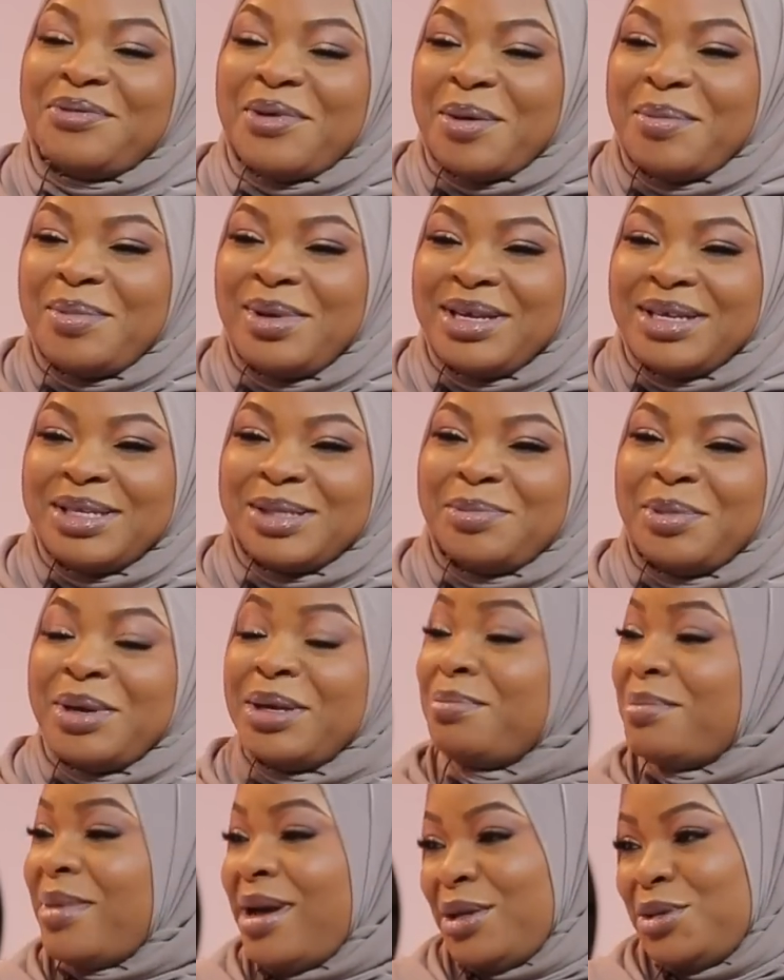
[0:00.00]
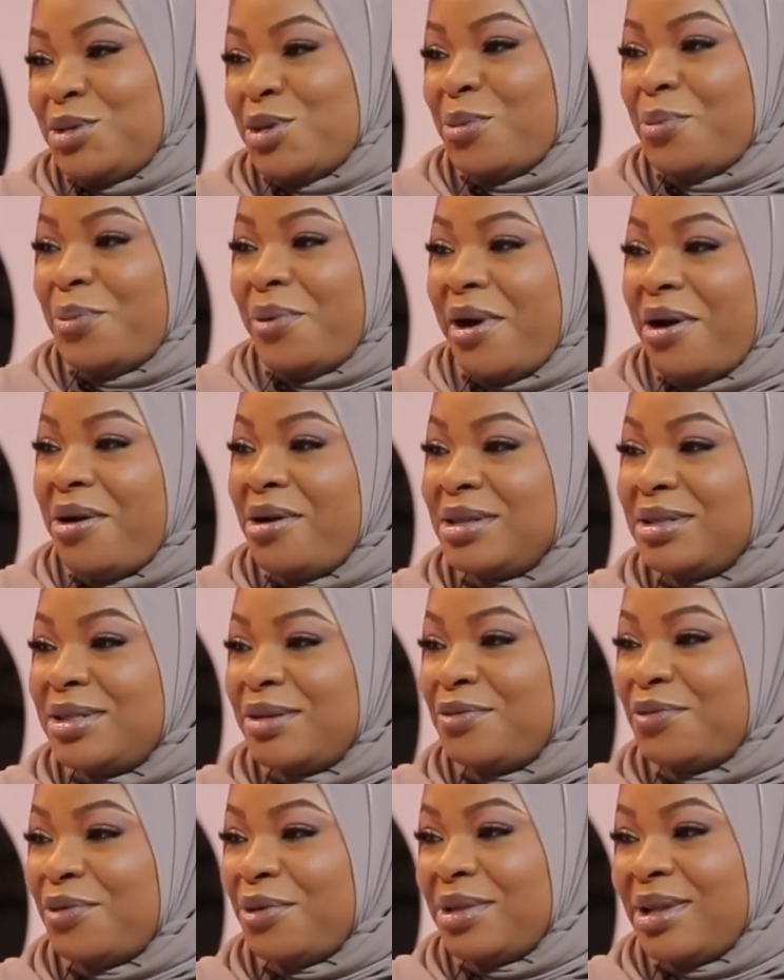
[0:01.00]
family has been my top
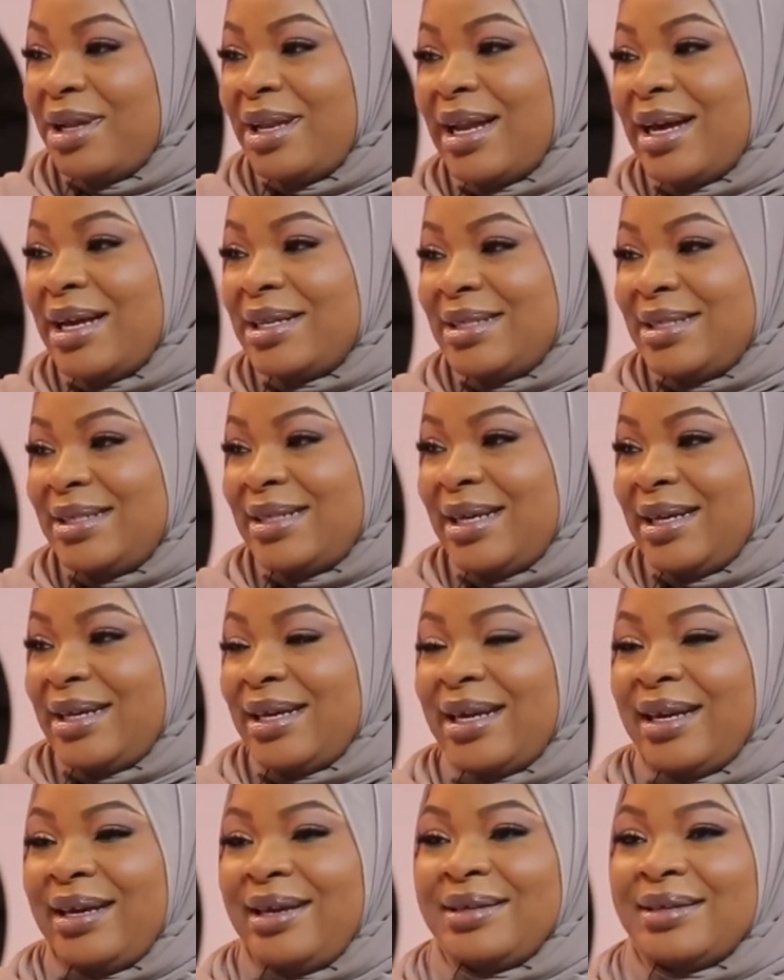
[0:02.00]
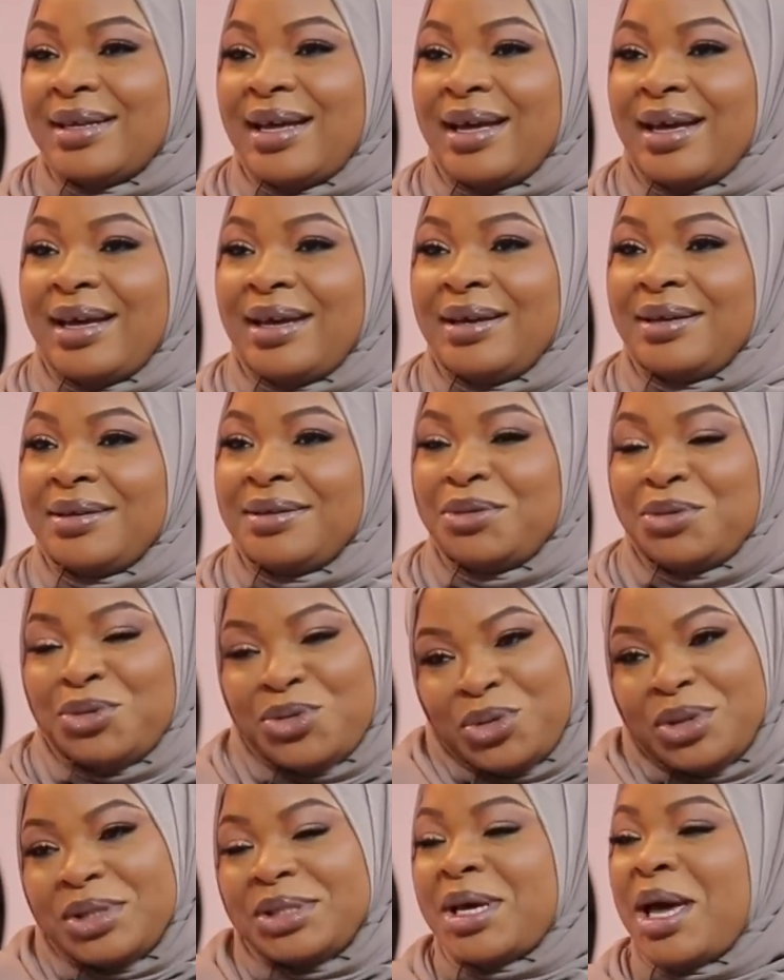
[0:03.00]
priority for the last decade. I
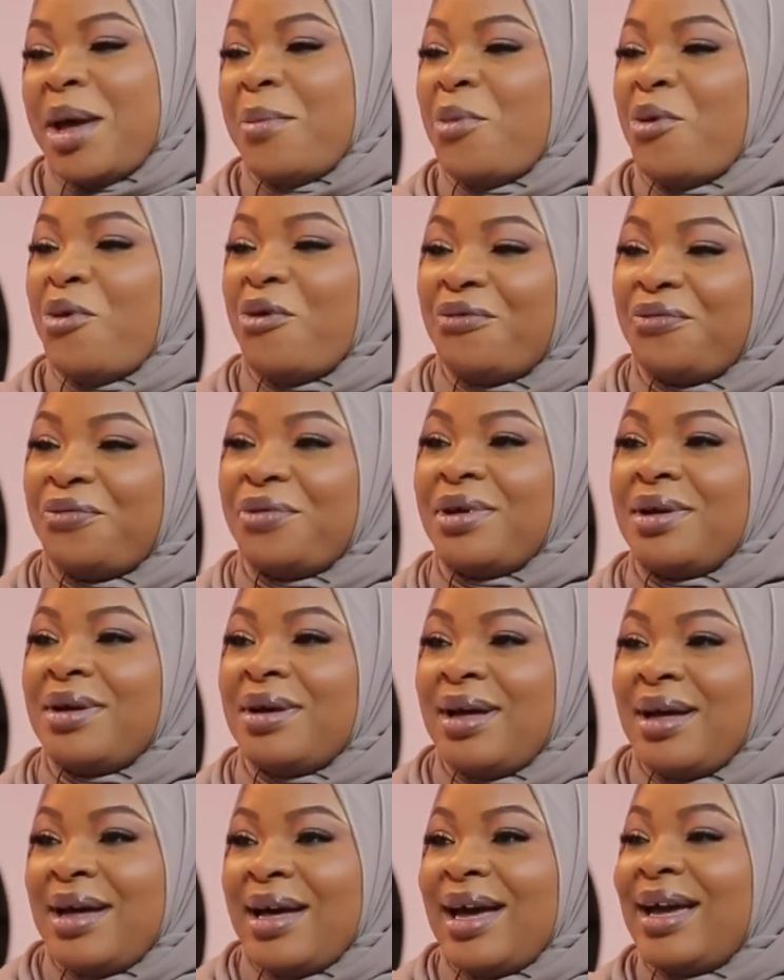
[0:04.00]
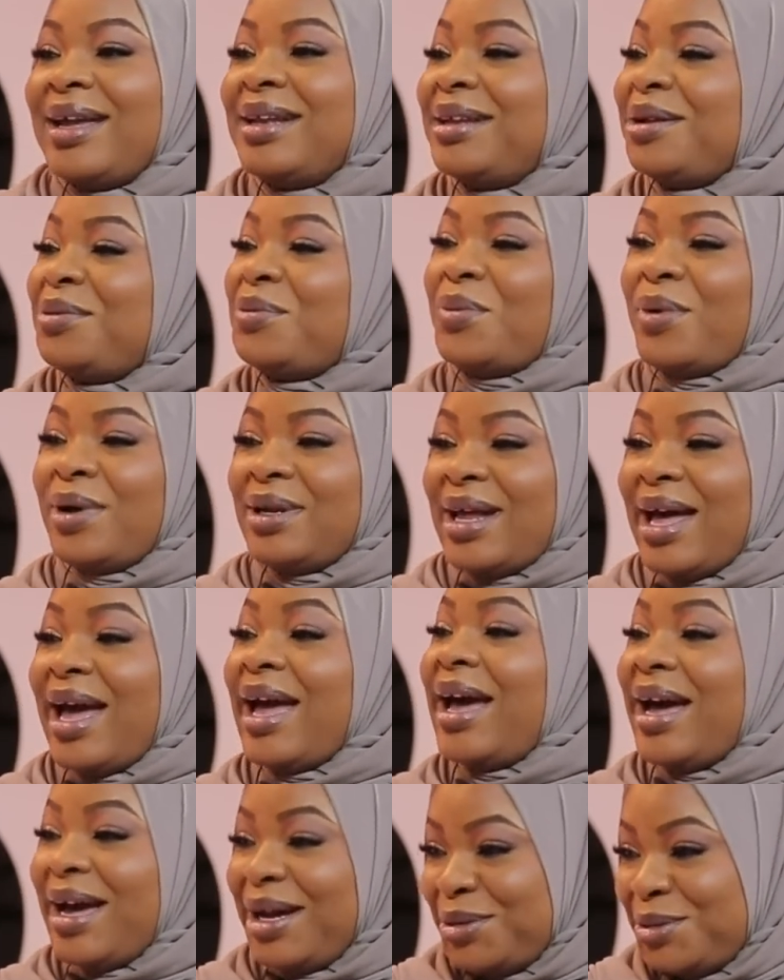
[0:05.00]
took time off. I did what I
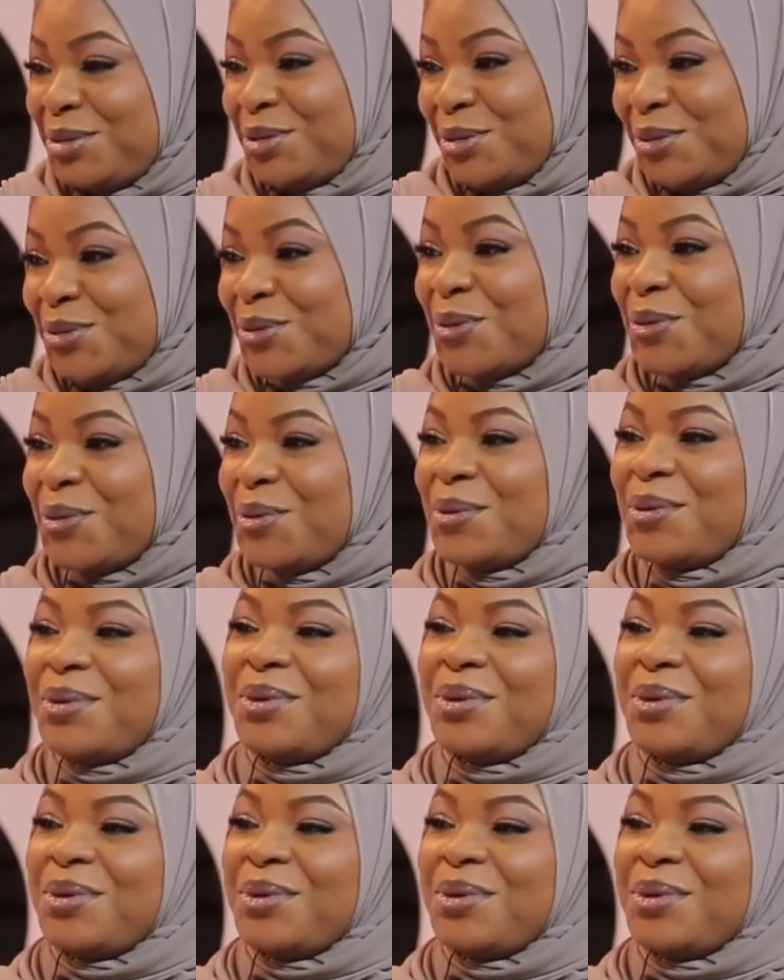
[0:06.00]
had to do.